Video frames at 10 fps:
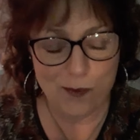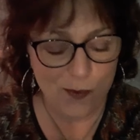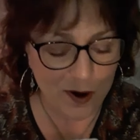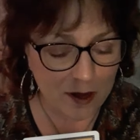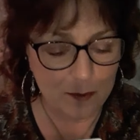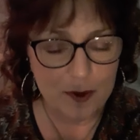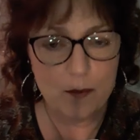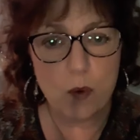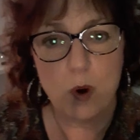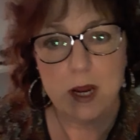we're going to be
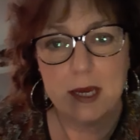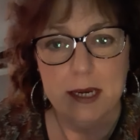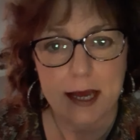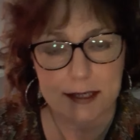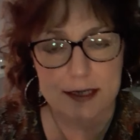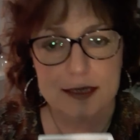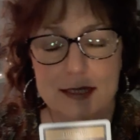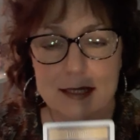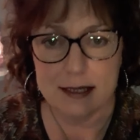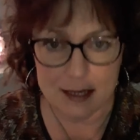more connected
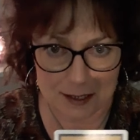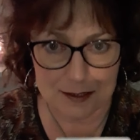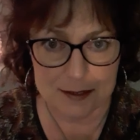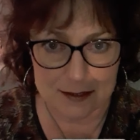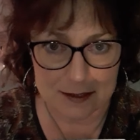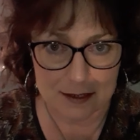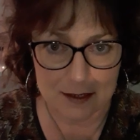to this